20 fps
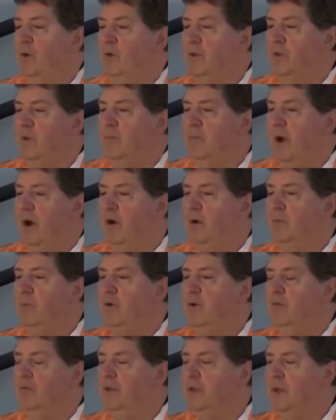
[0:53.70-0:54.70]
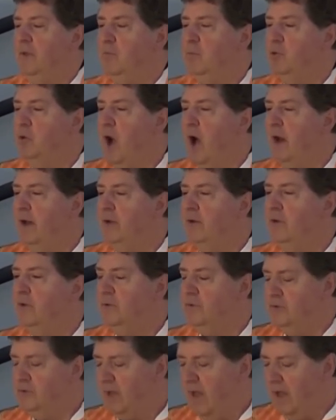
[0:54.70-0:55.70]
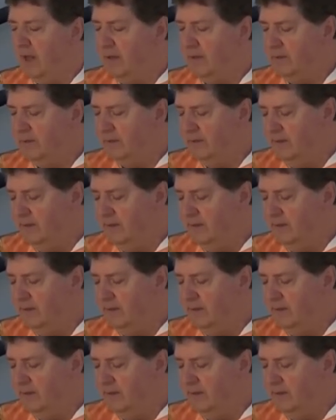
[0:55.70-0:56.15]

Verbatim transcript: the parable of the prodigal son.